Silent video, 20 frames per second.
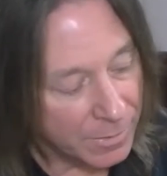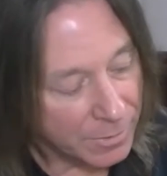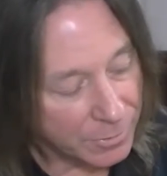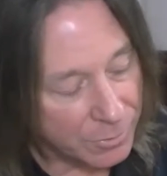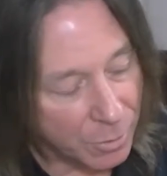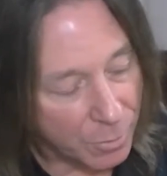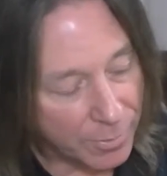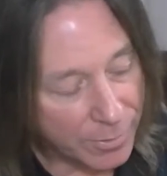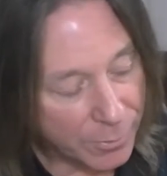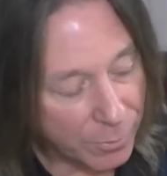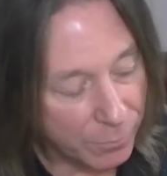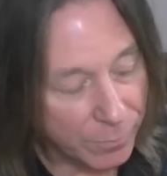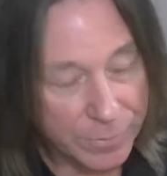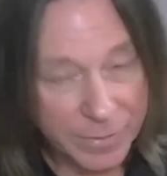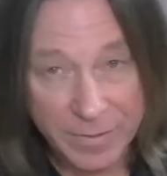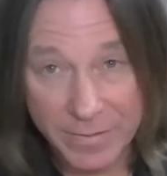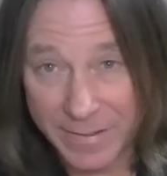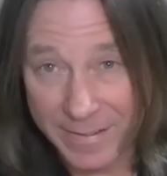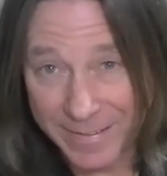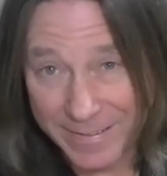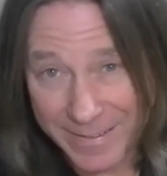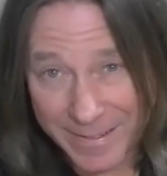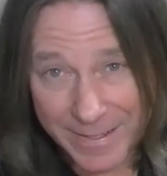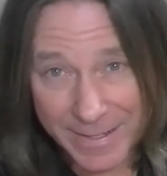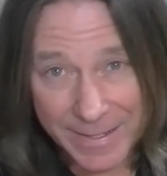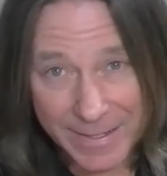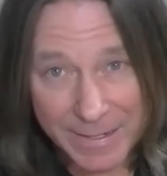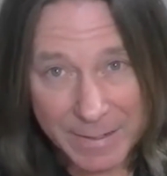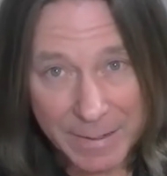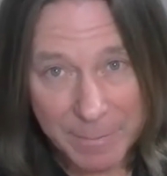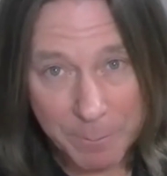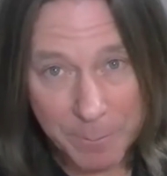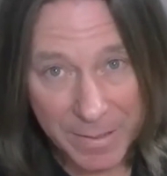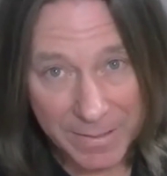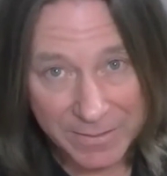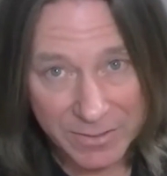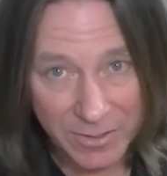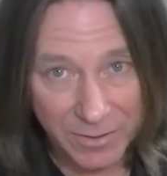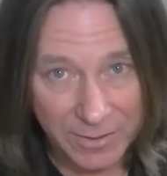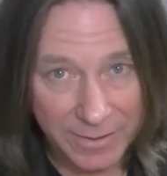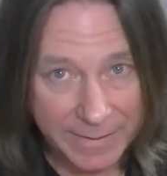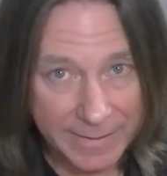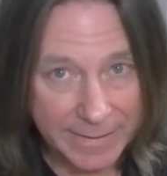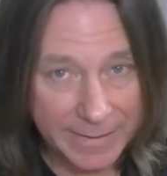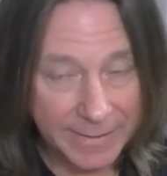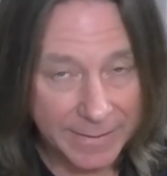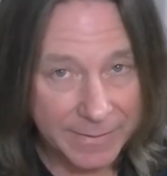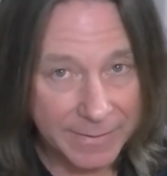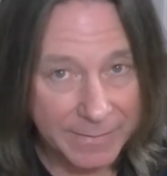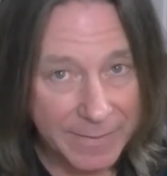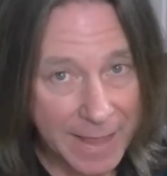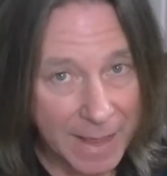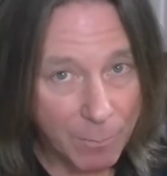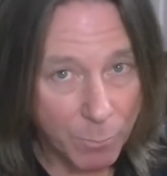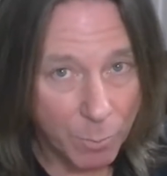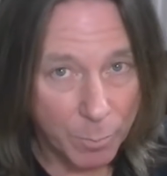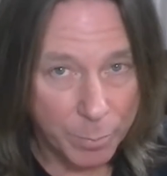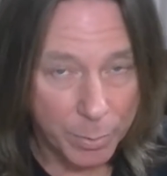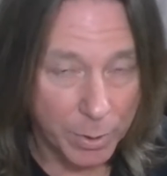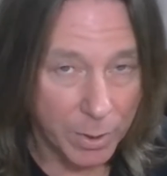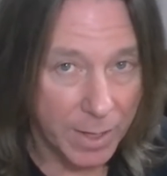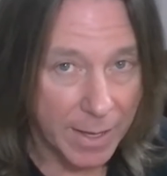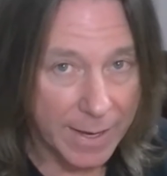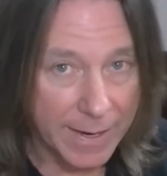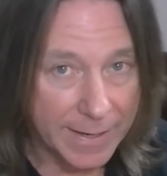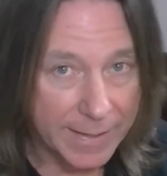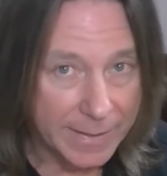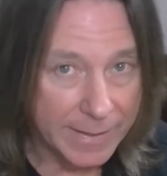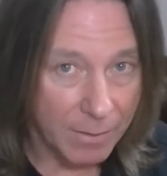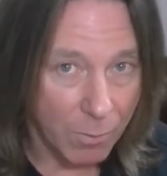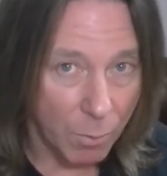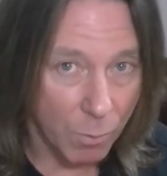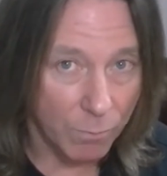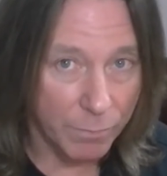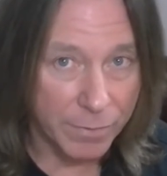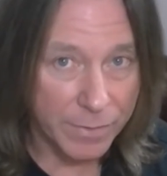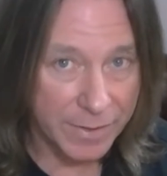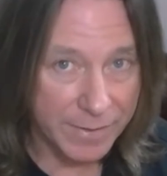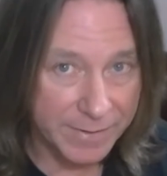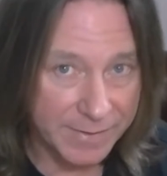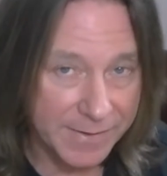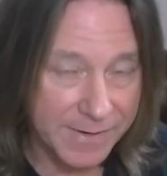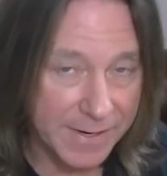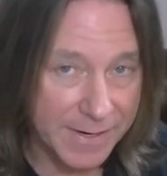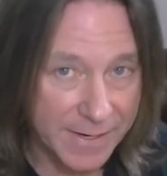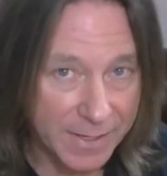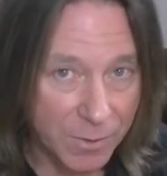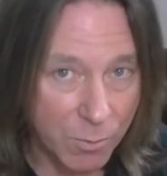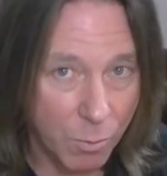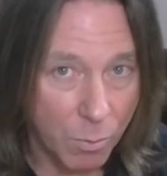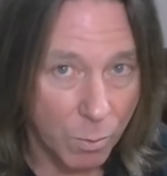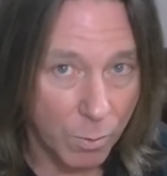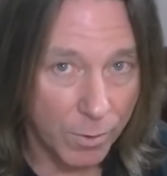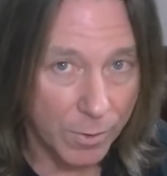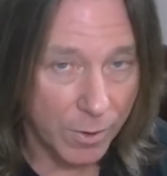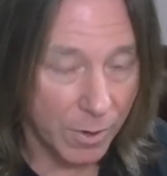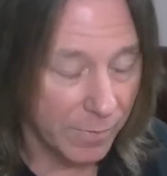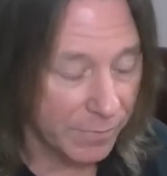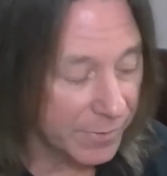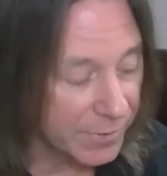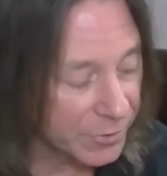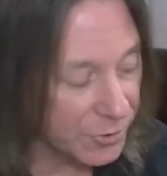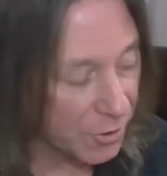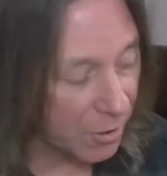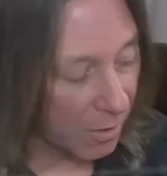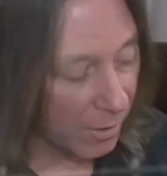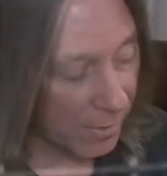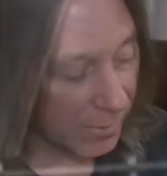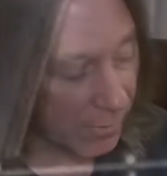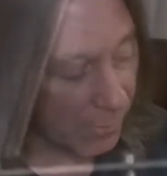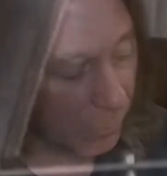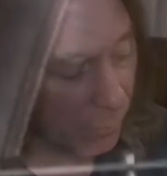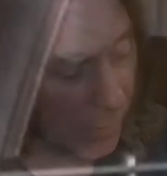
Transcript: Going over to the D Mixolydian, that will play over the D chord on the chart.